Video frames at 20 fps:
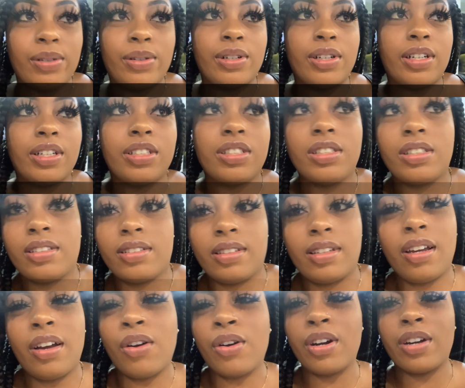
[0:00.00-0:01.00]
or
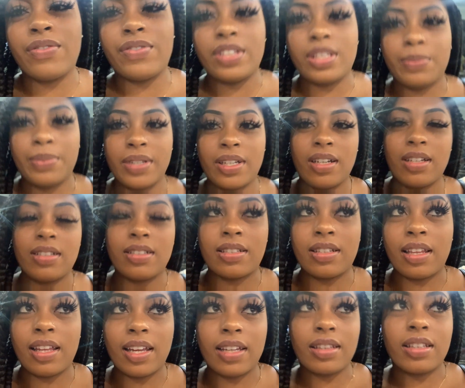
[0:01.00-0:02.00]
or if it's because
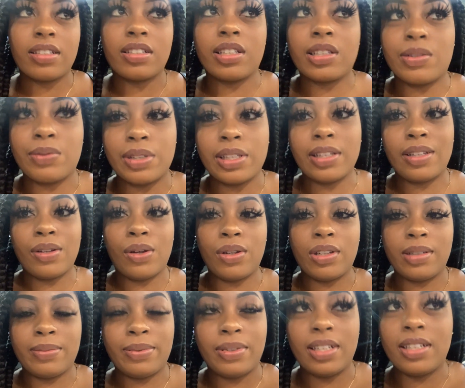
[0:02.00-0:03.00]
like this is really the
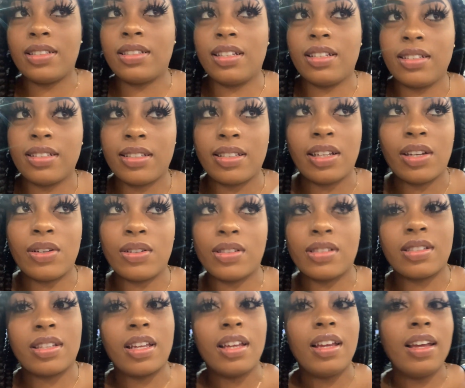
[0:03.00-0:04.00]
only place that sells
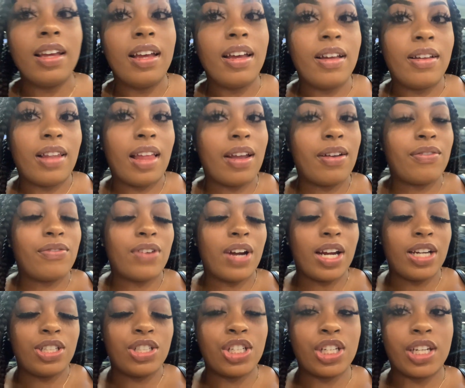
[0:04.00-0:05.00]
like
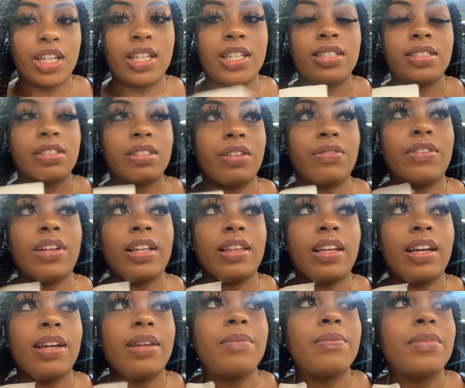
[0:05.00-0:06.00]
fried chicken and stuff like
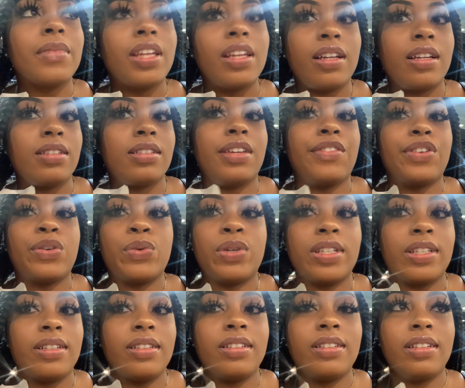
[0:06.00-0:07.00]
that. Because
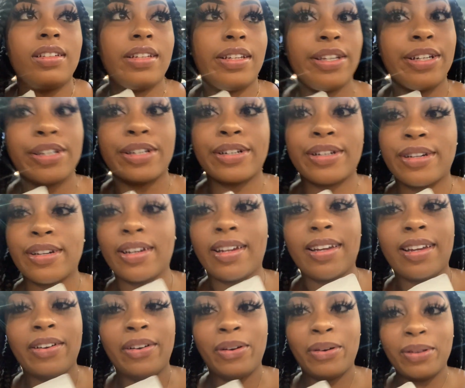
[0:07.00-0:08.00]
everyone here
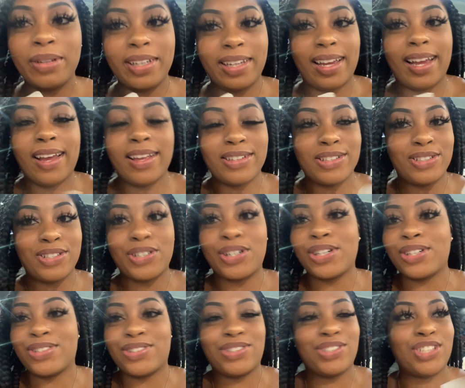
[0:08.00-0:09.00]
only has
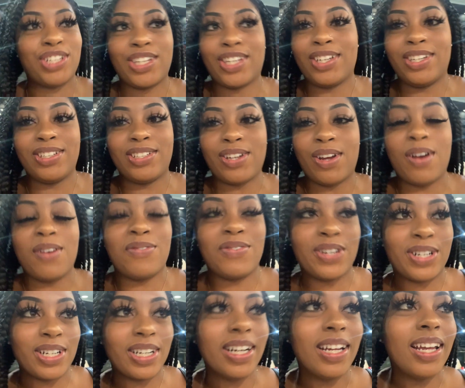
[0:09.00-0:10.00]
jerk chicken to
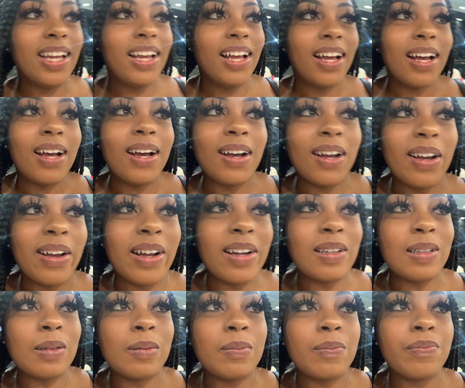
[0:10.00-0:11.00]
offer.
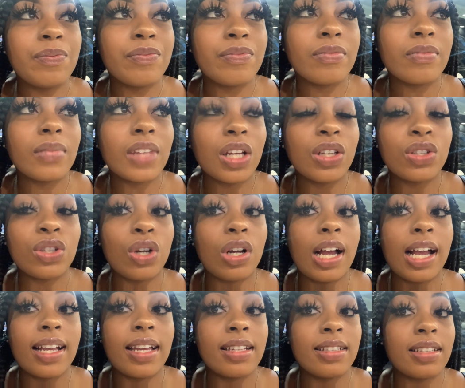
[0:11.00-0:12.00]
Um, so
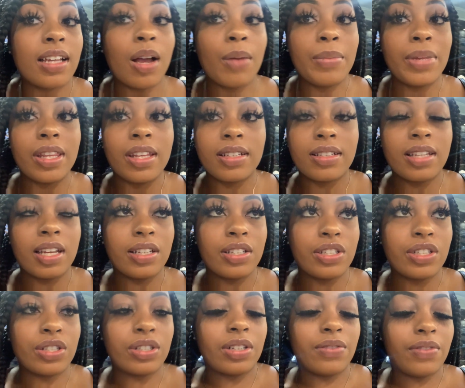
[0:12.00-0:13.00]
I guess I'll be the
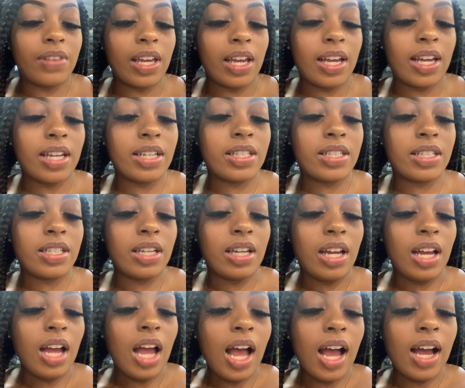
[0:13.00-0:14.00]
tester of that.
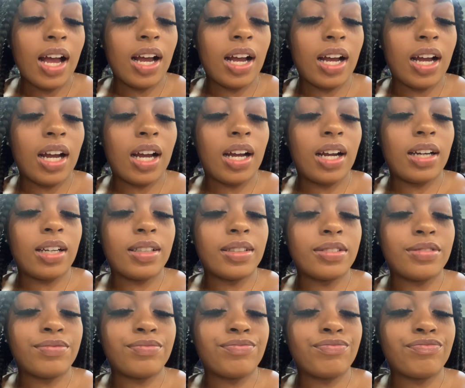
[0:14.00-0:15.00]

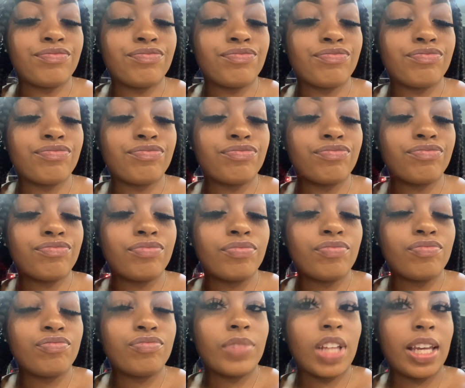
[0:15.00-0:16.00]
Um,
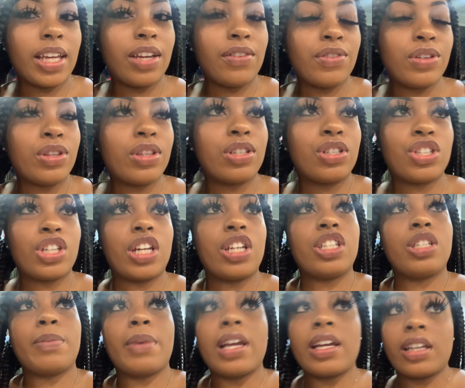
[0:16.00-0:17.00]
They give me the
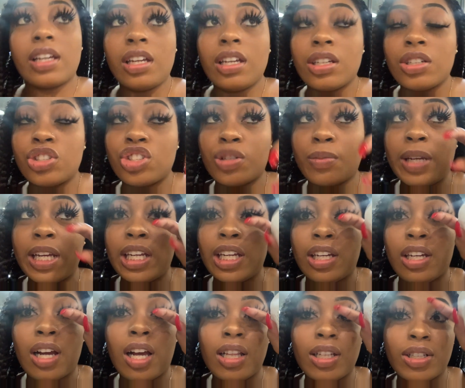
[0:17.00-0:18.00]
change back in
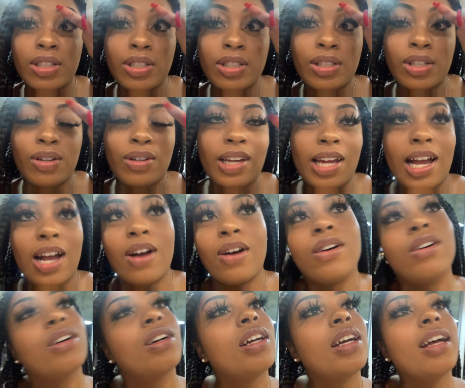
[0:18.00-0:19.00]
Jamaican dollars, so
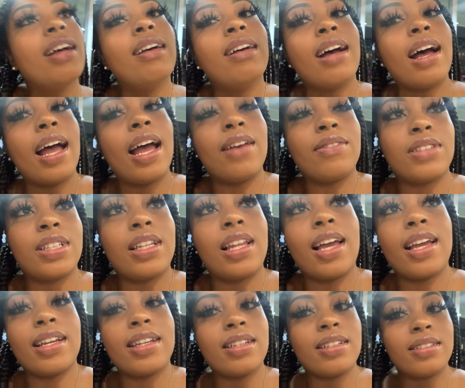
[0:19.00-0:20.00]
now I have to
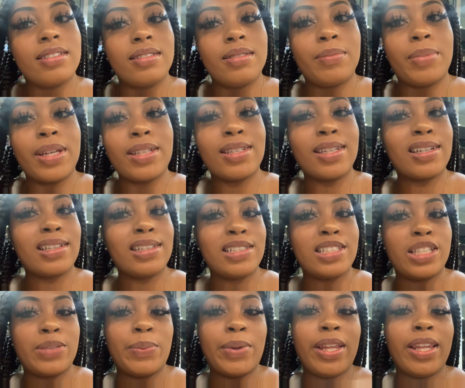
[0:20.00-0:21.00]
like basically
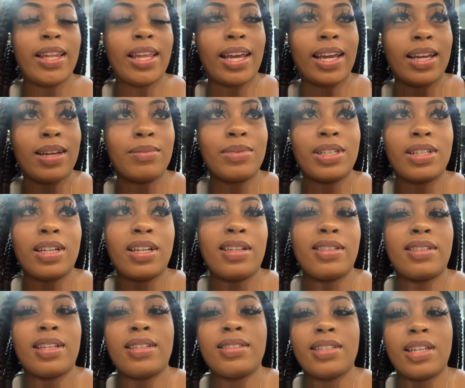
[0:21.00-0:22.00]
spend that
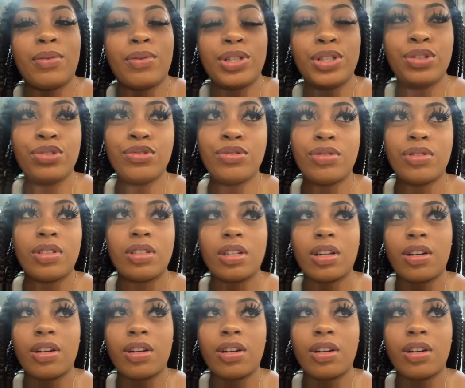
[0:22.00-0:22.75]
because they say when you